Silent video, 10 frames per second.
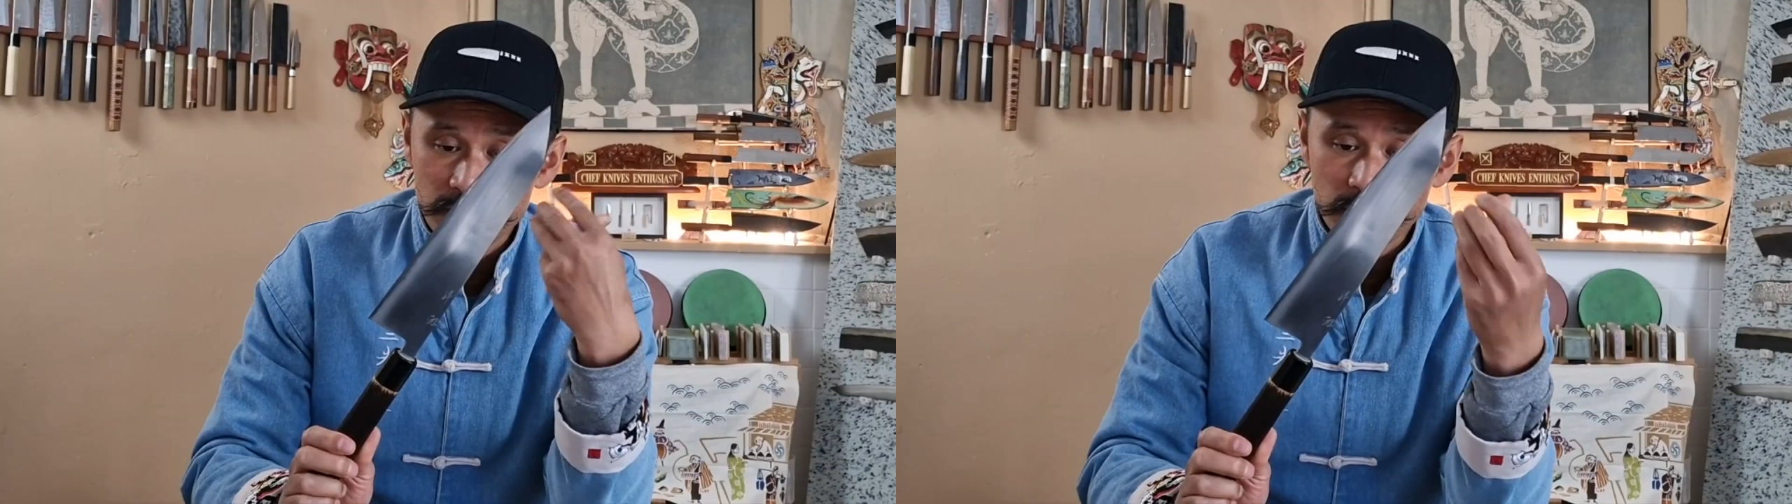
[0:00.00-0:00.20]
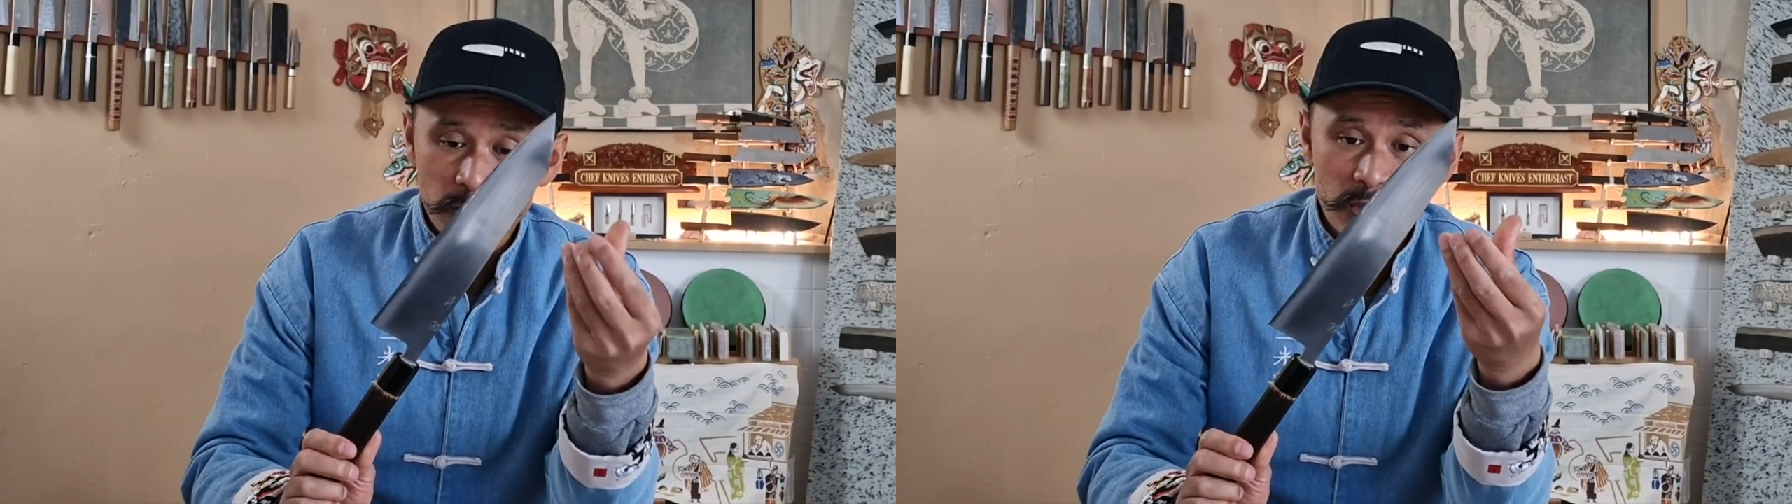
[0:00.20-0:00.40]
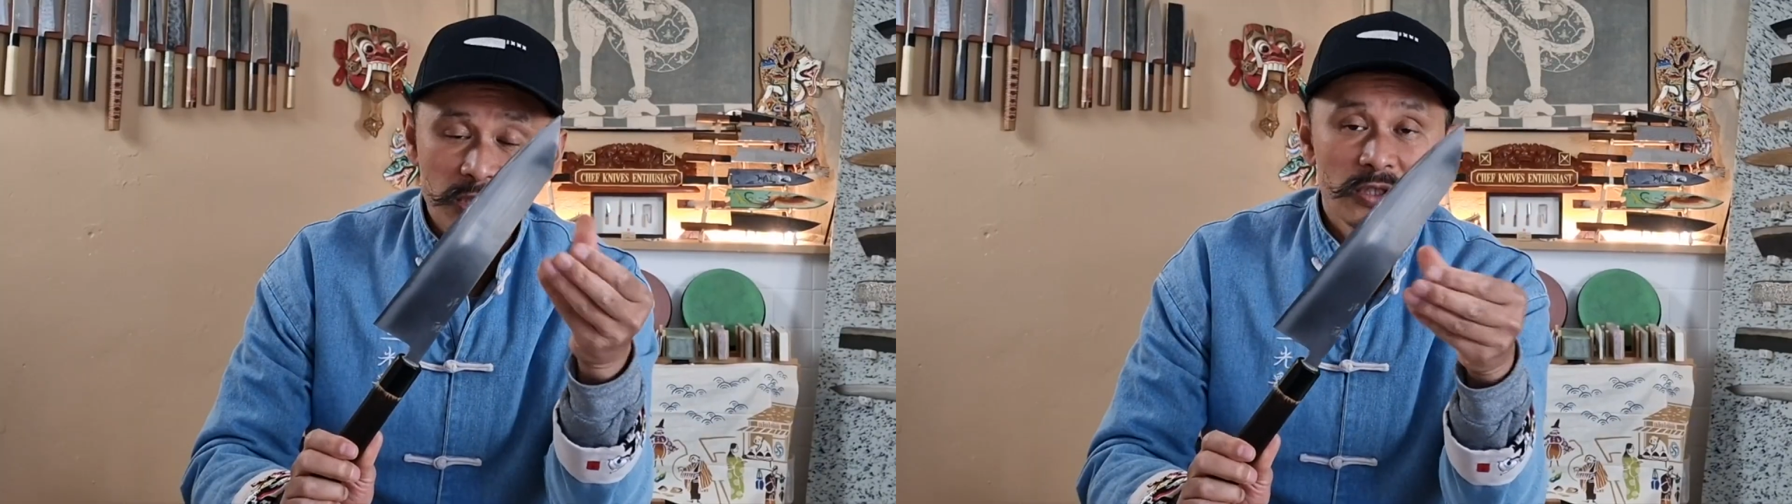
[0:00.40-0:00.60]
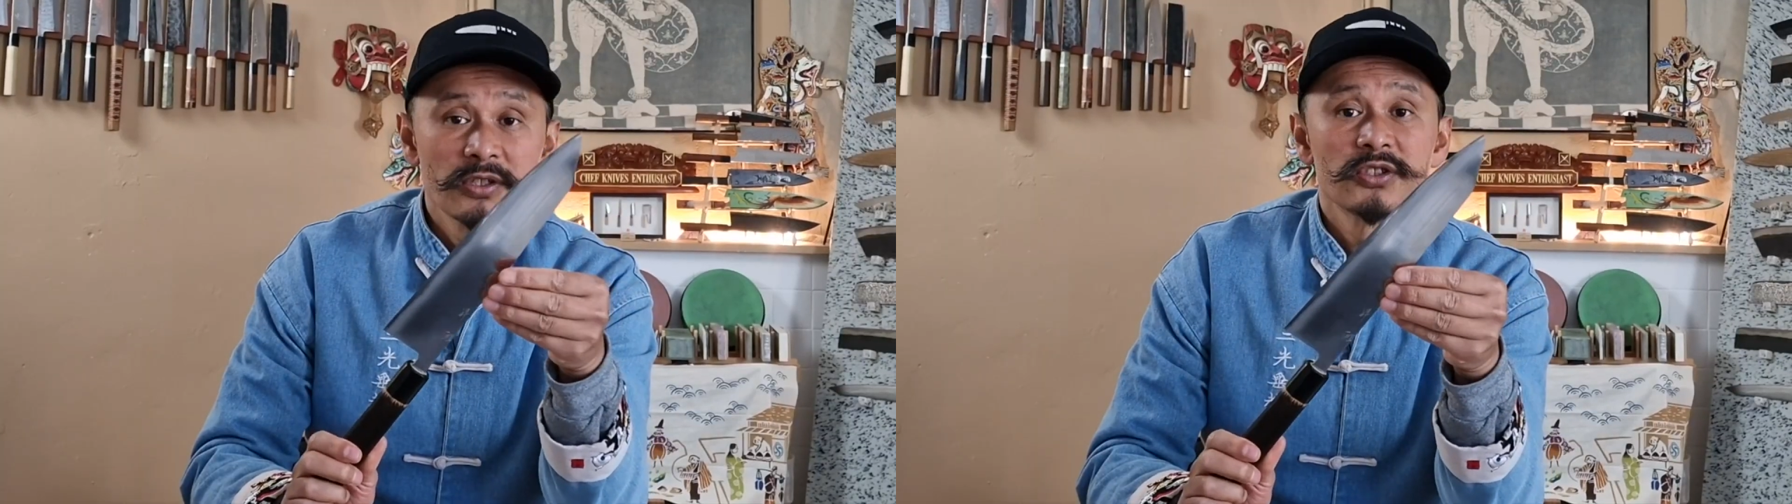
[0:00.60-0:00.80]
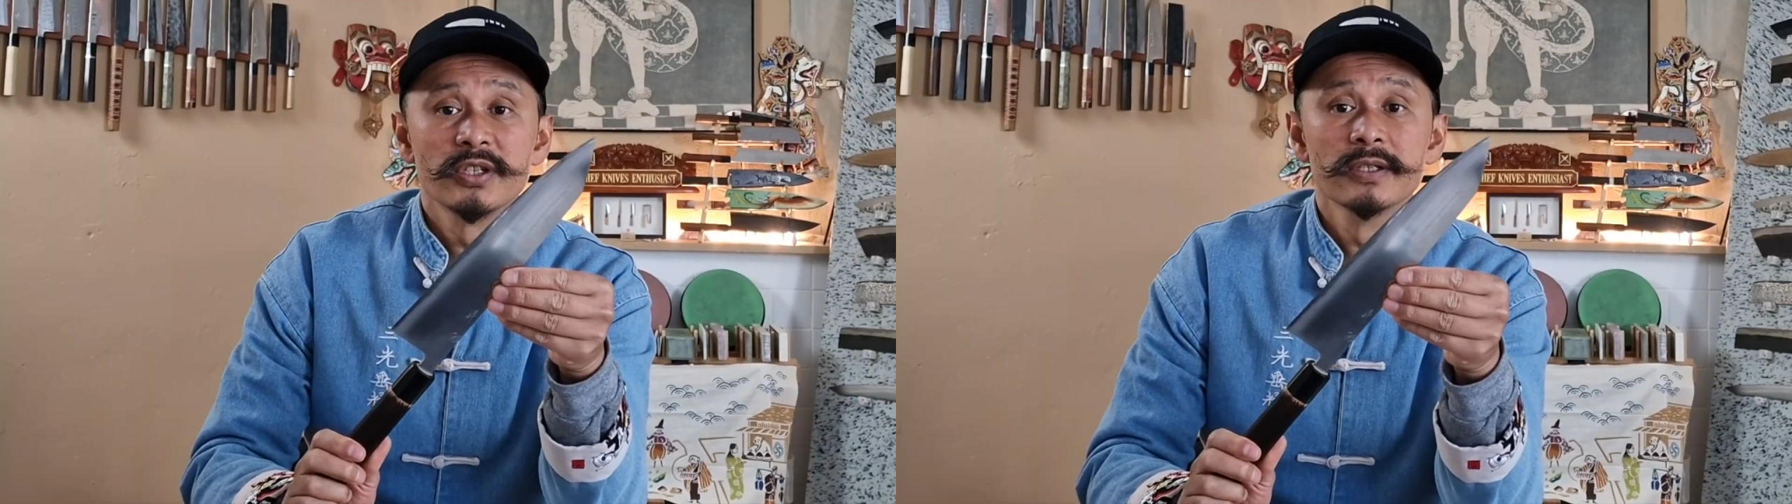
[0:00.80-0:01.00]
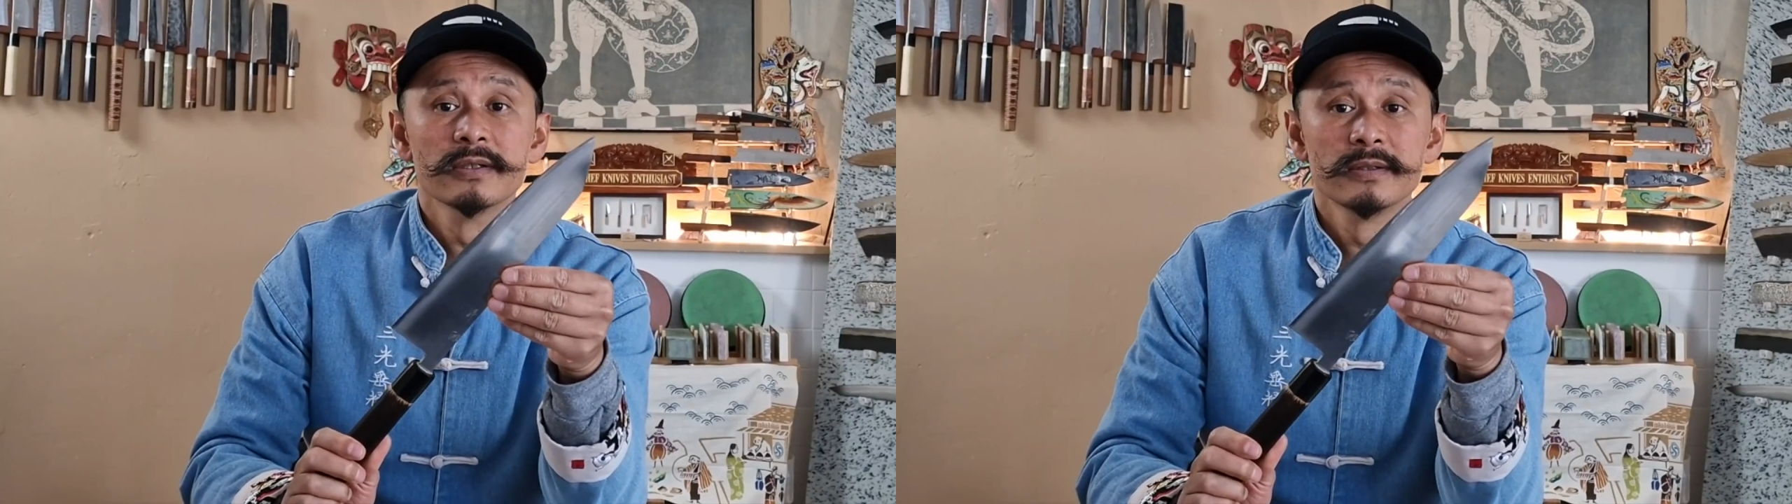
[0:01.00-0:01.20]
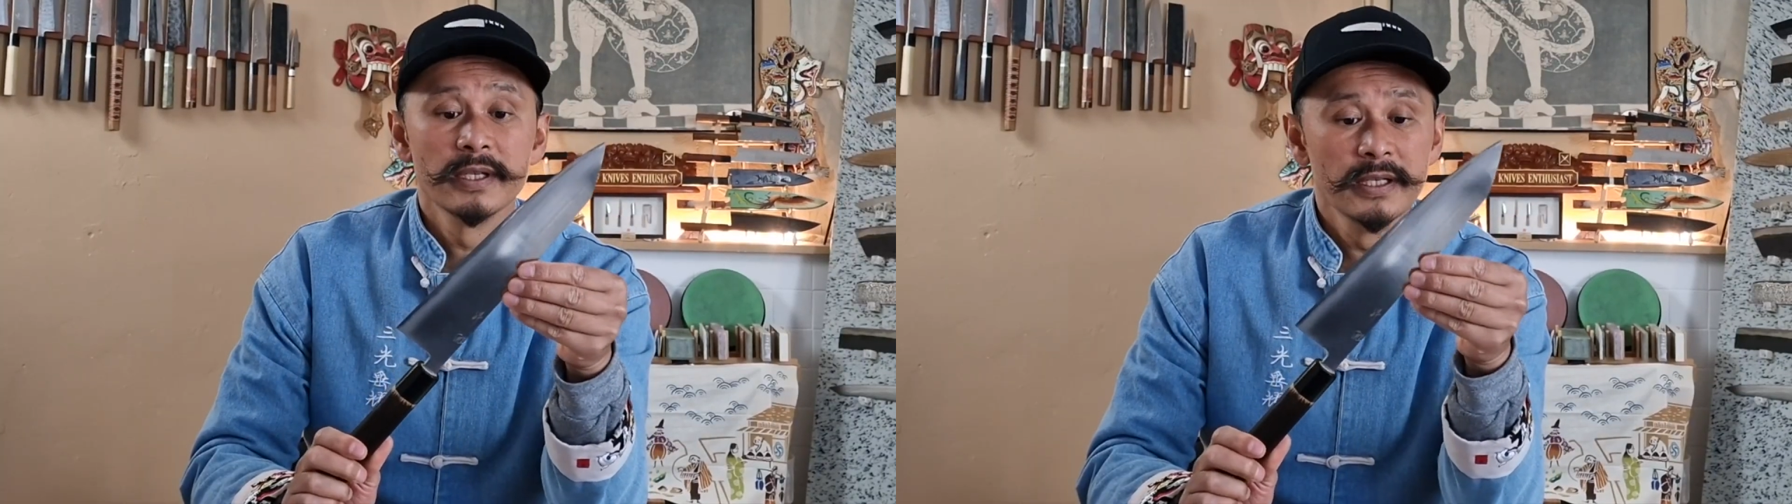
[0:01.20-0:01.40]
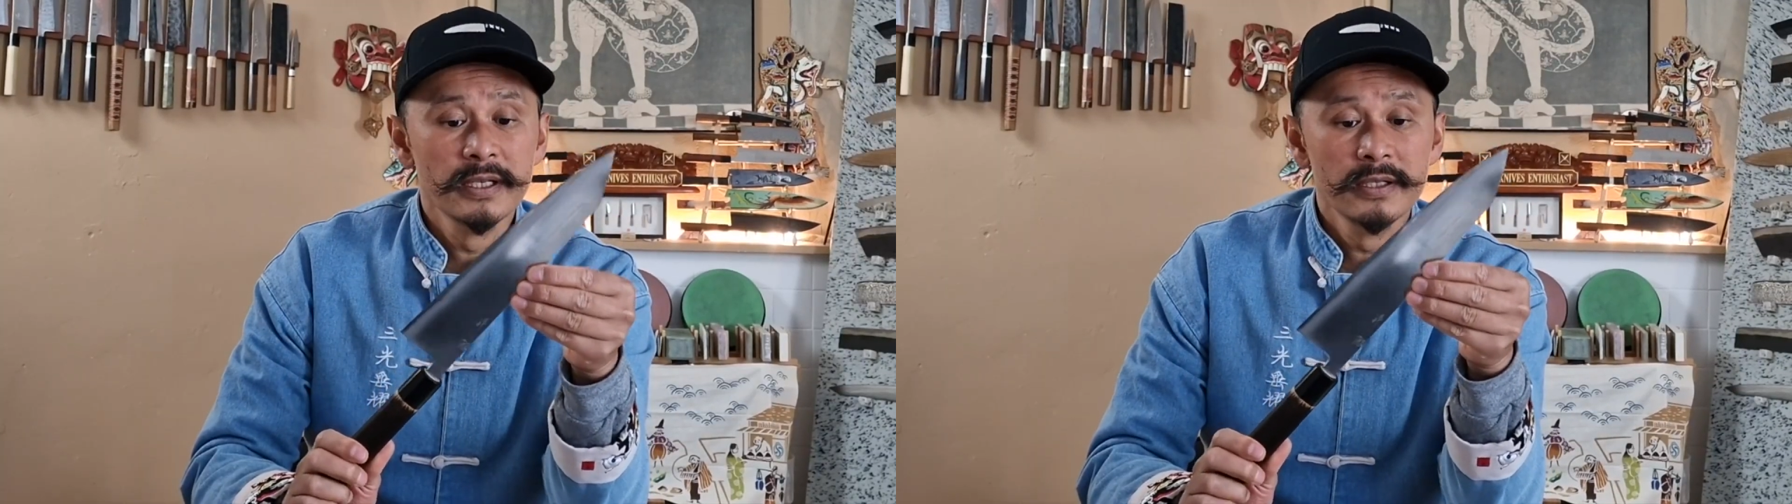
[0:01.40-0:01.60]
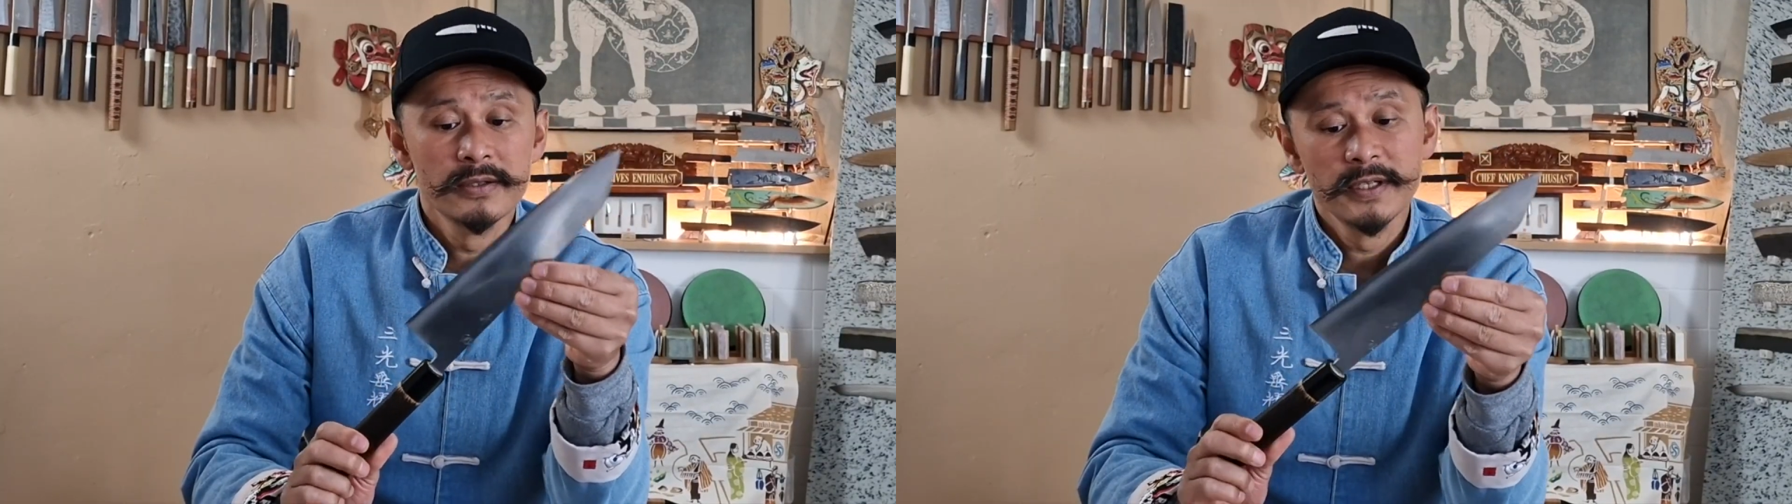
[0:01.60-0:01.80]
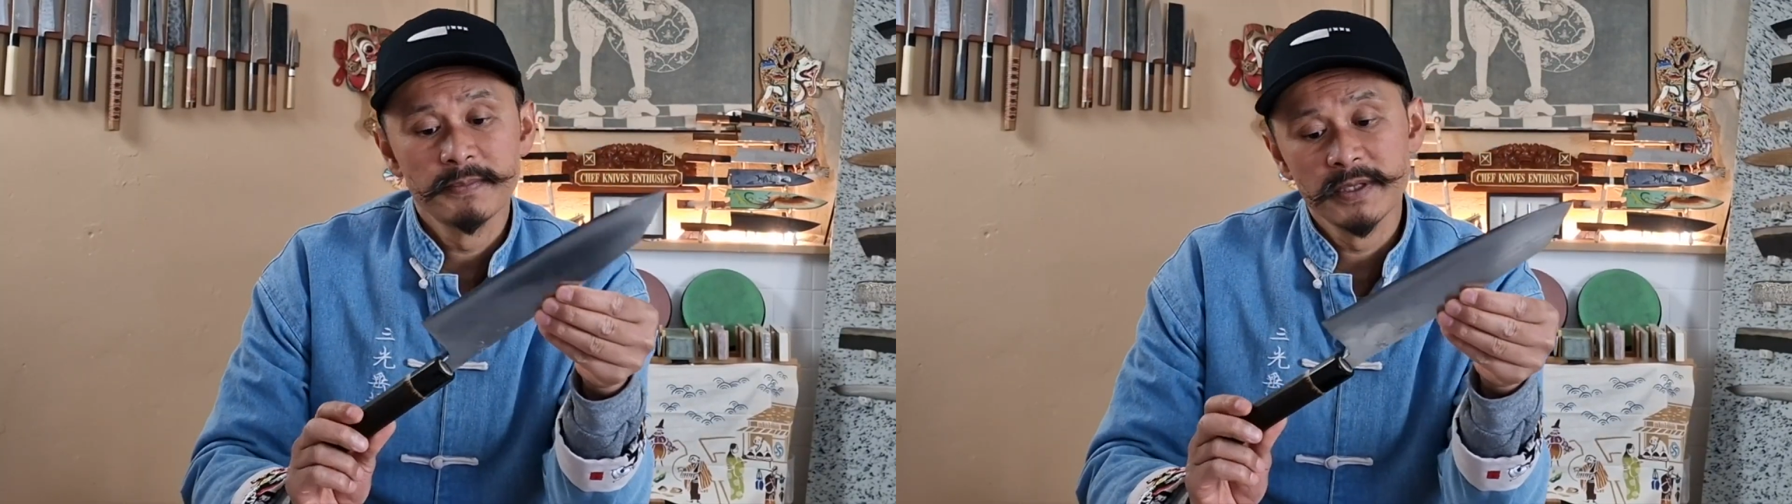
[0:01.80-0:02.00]
forged steel, the heat
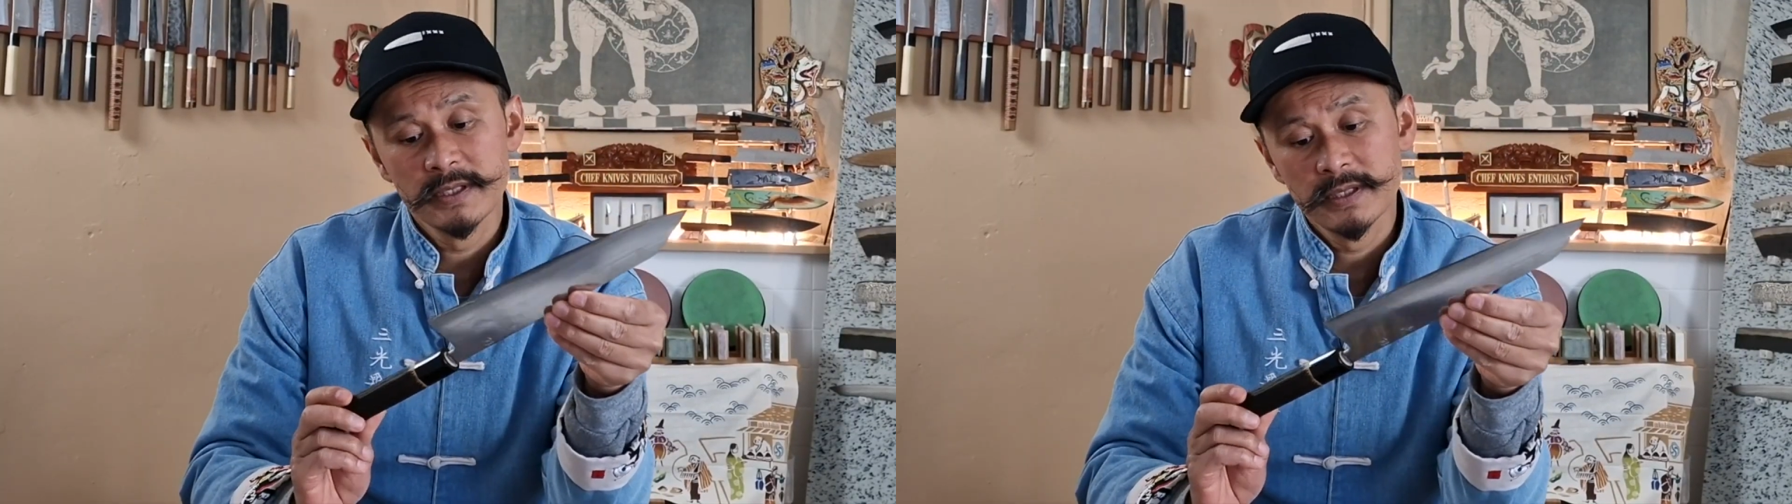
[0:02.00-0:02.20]
treatment,